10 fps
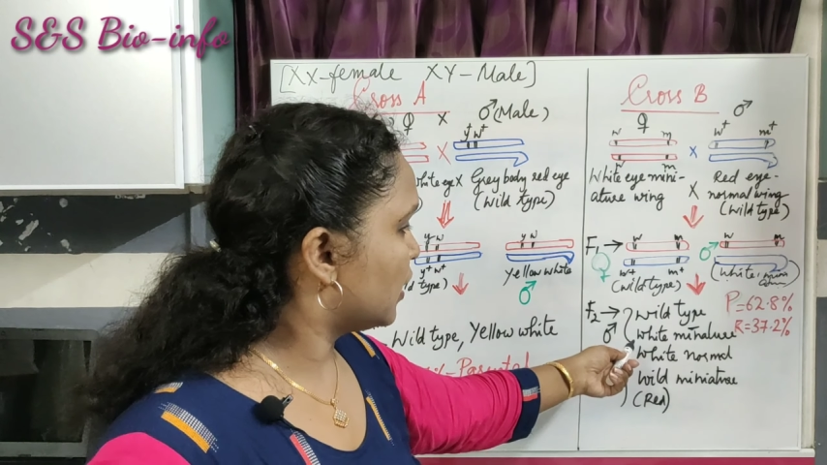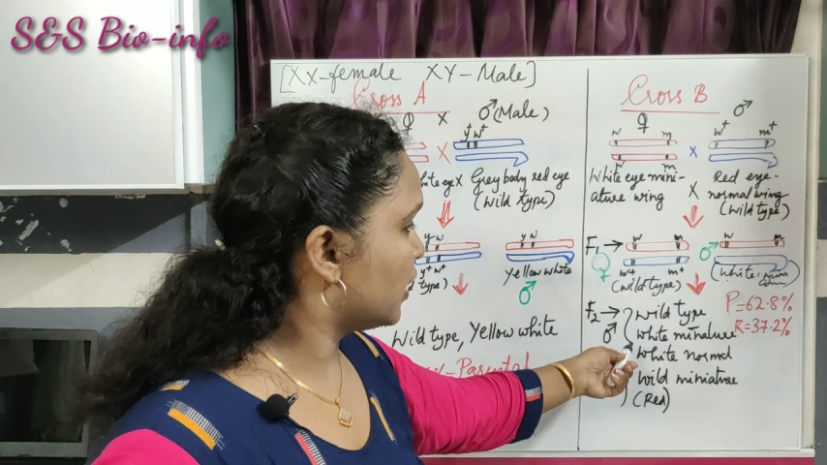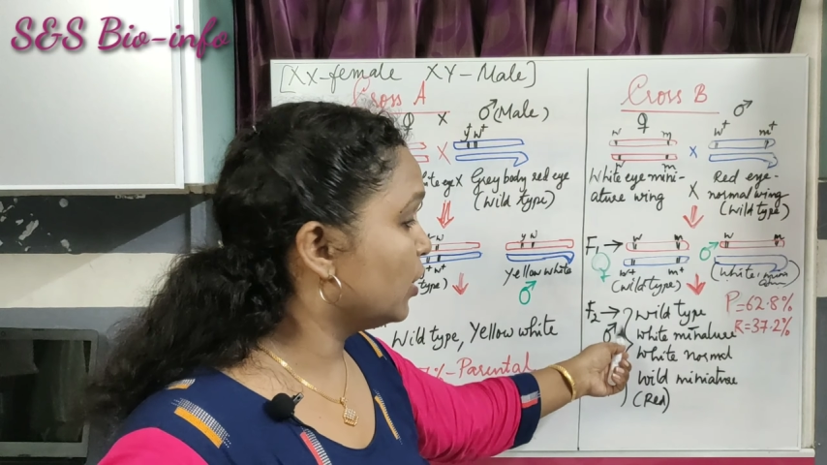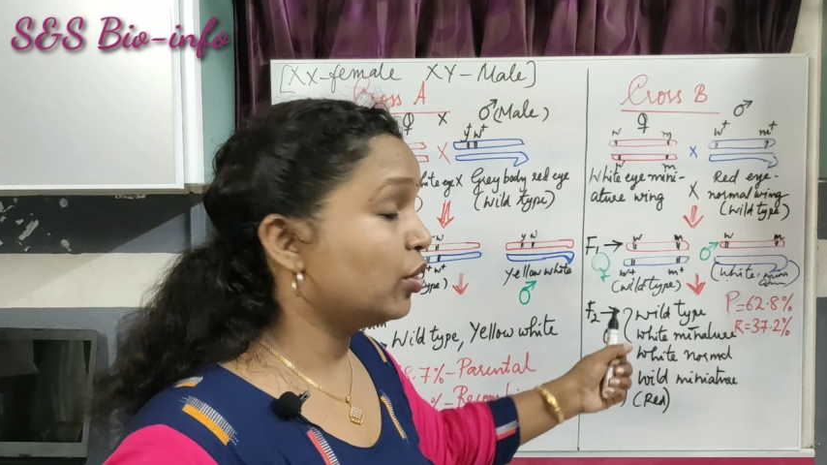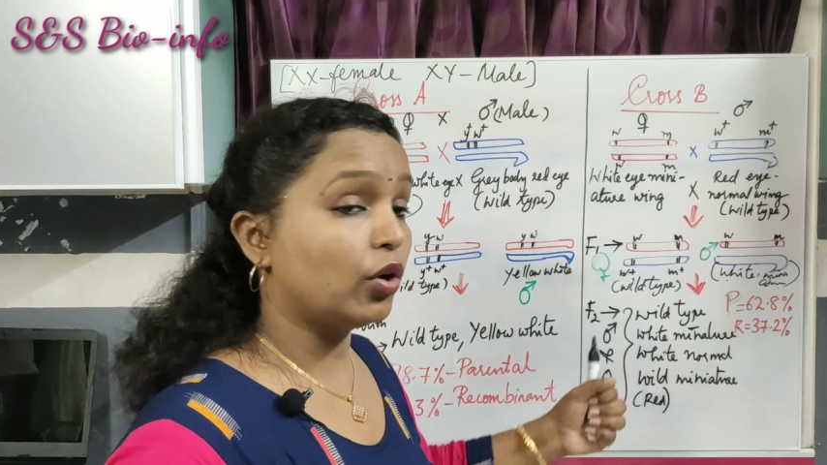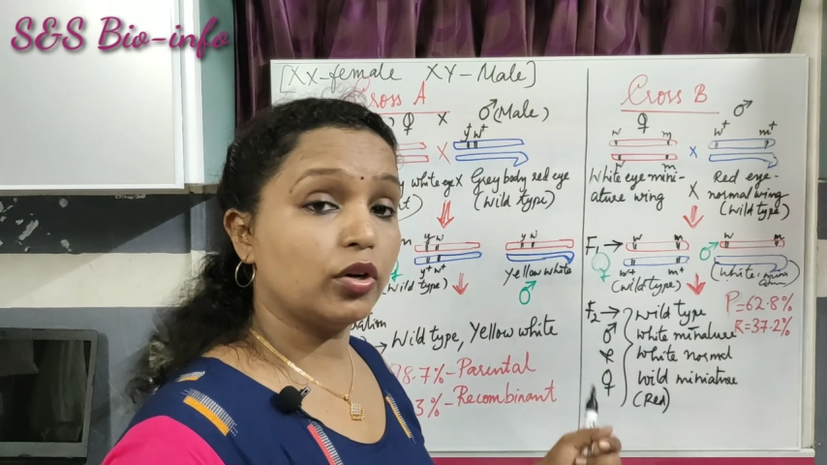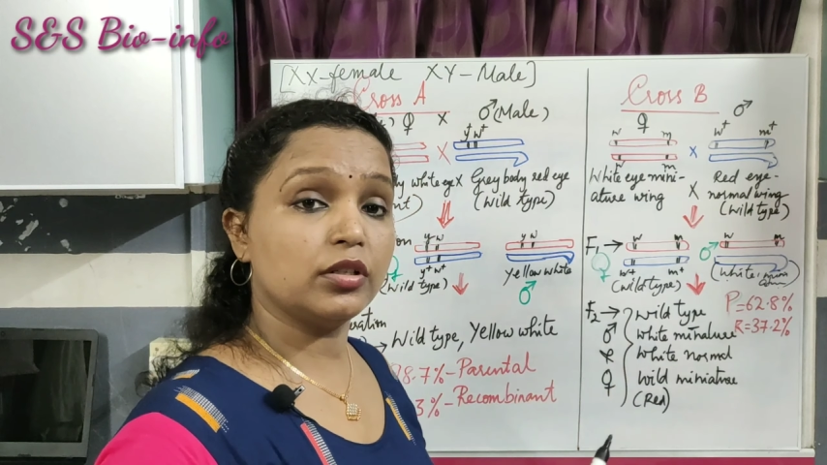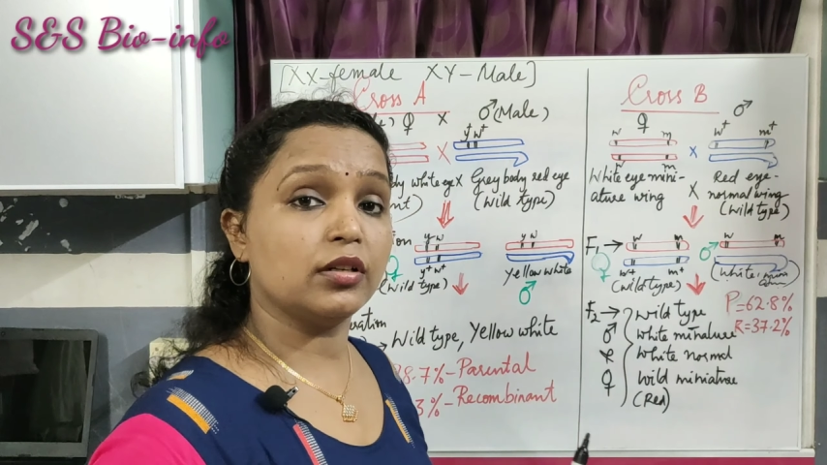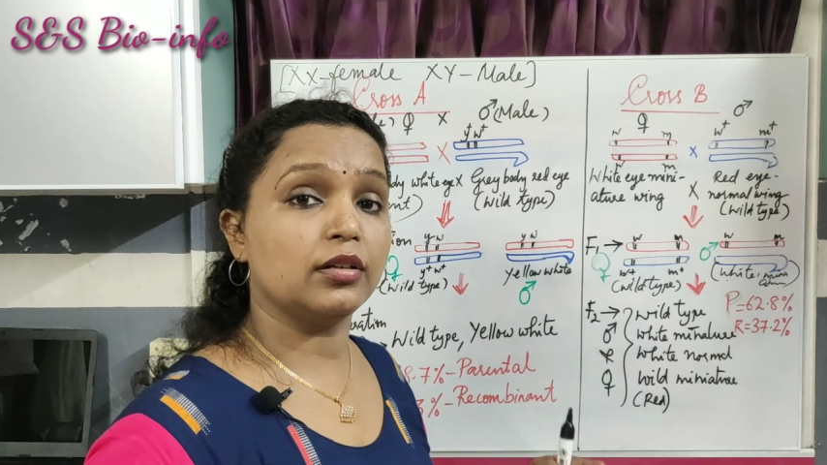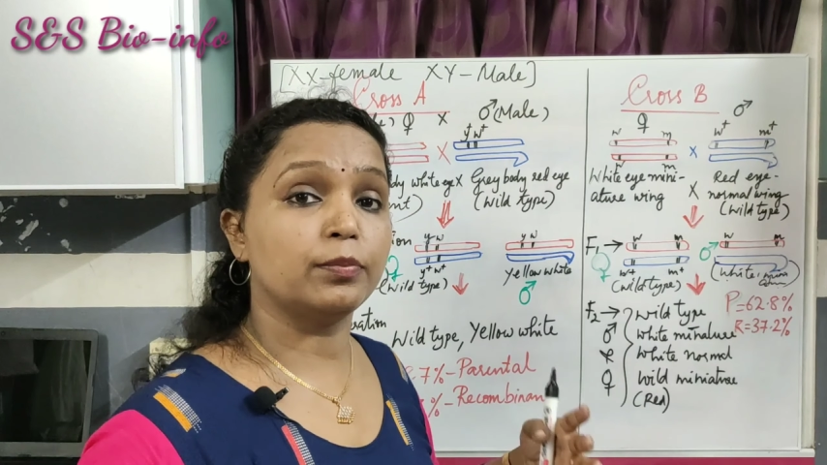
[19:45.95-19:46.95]
He
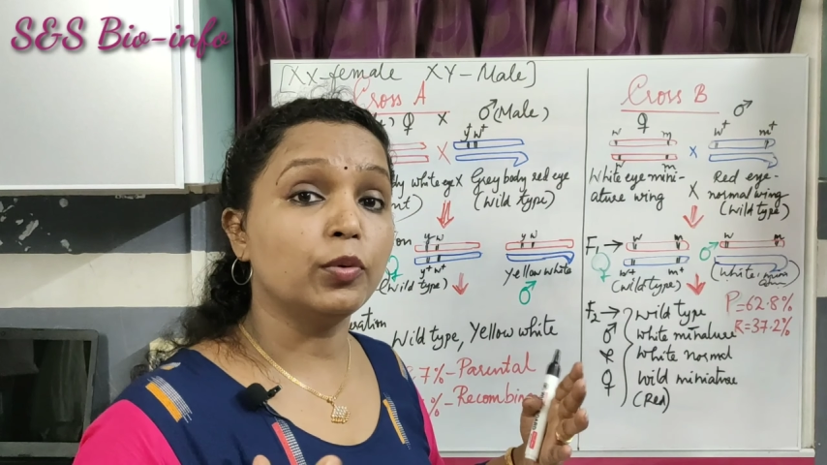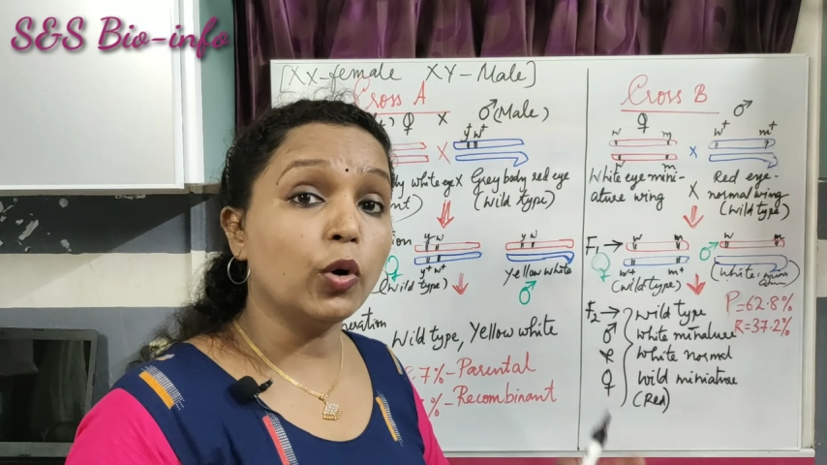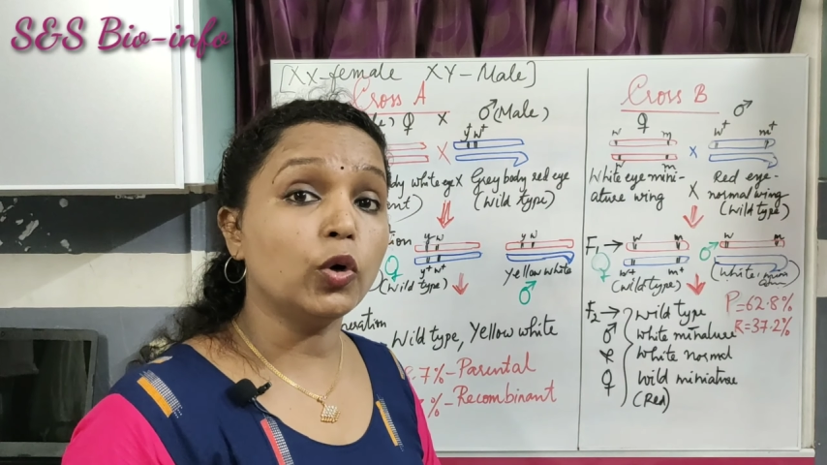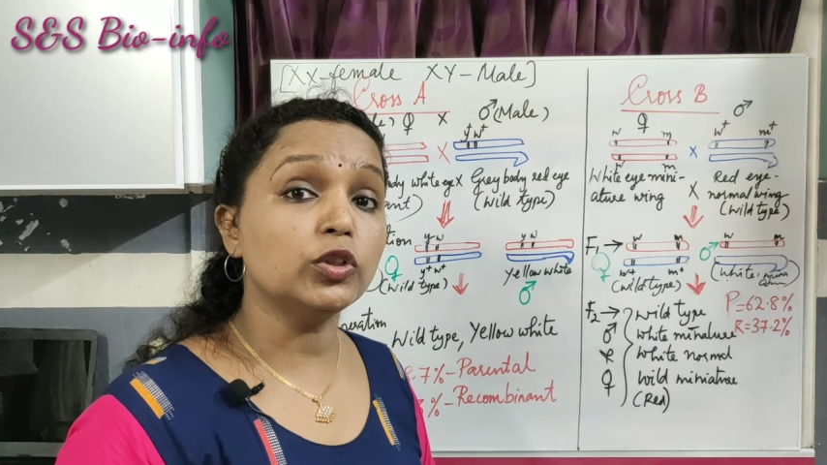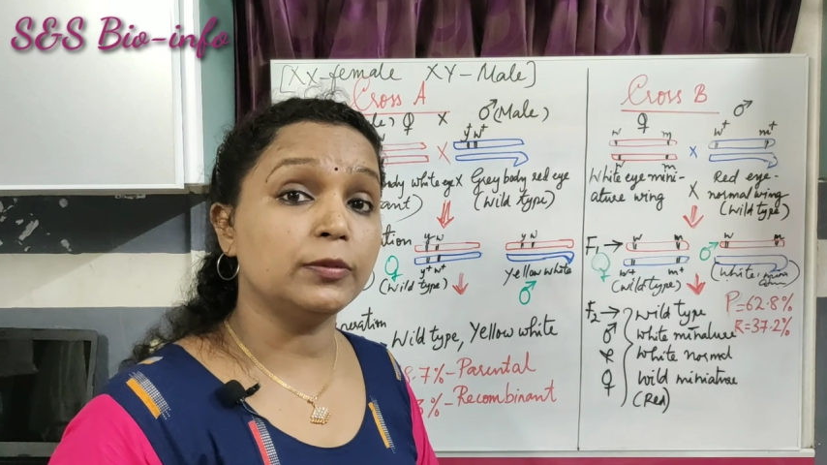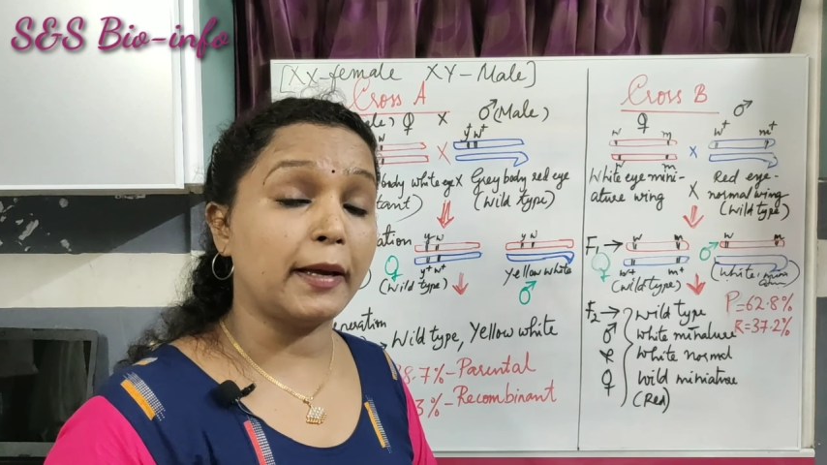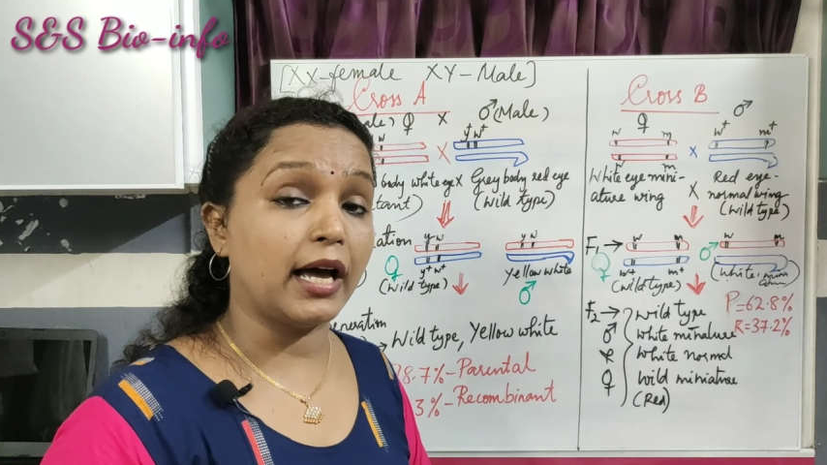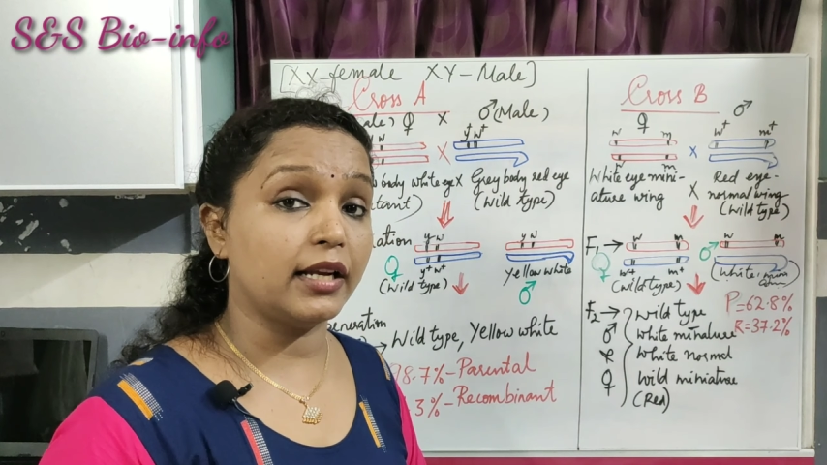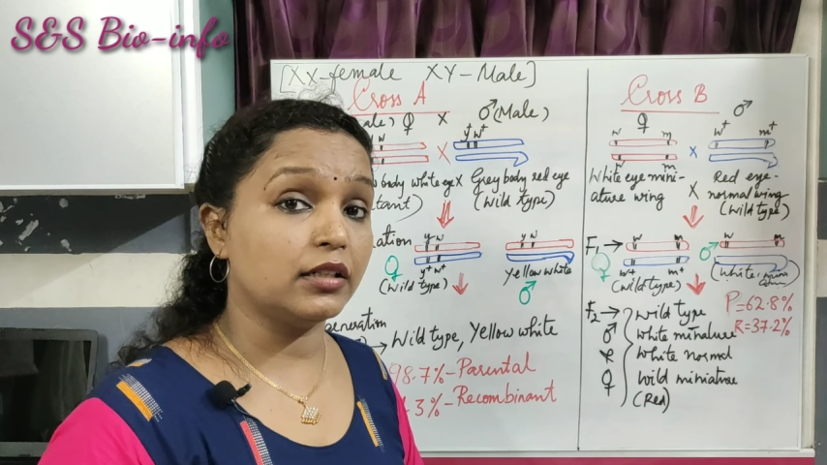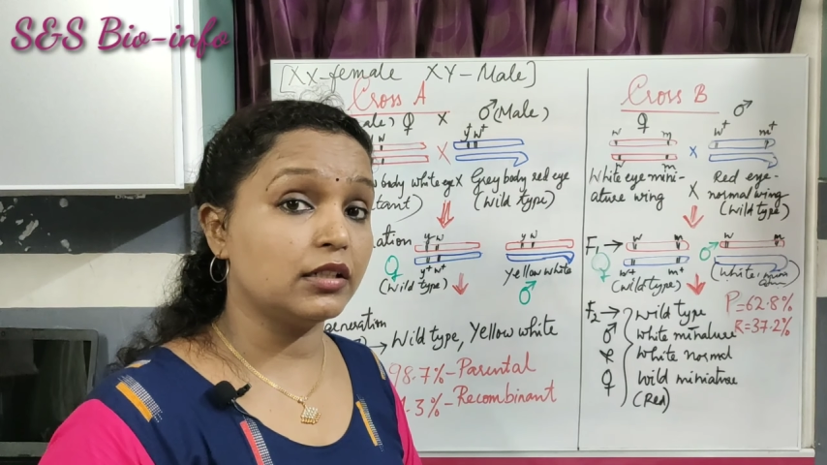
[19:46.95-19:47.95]
got both
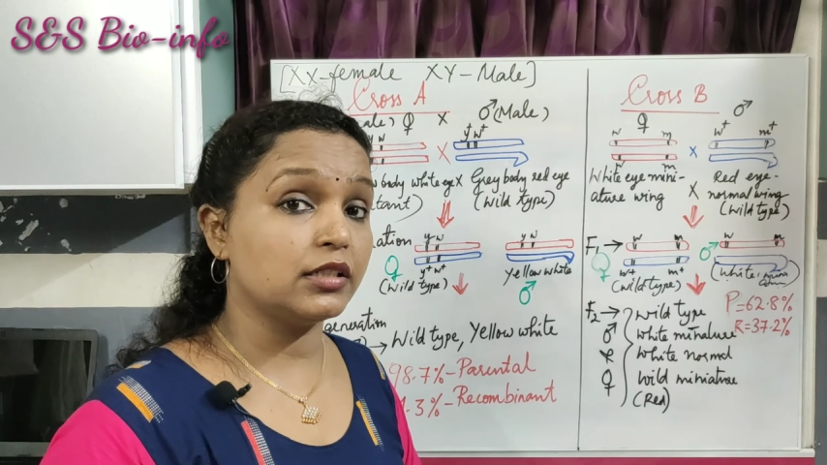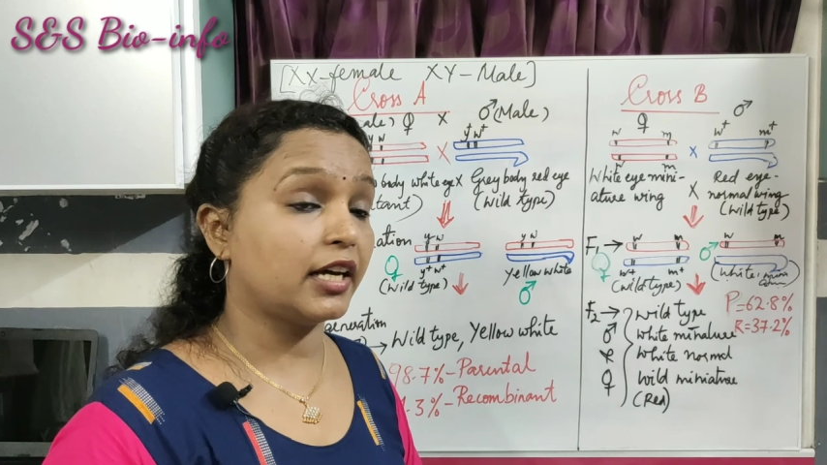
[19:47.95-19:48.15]
parallel